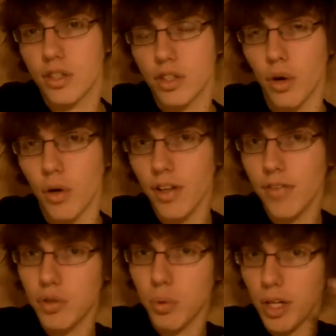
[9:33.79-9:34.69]
go to
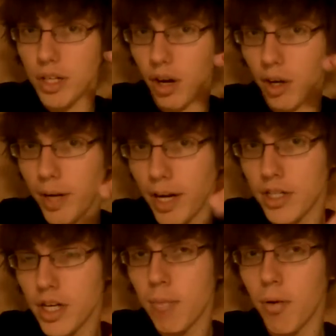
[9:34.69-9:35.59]
level 20 Dark Mage,
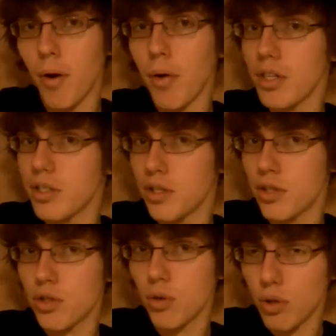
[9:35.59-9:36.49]
promote into
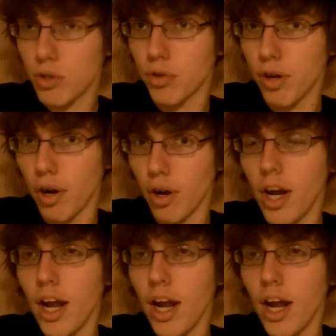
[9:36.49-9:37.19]
Sorcerer,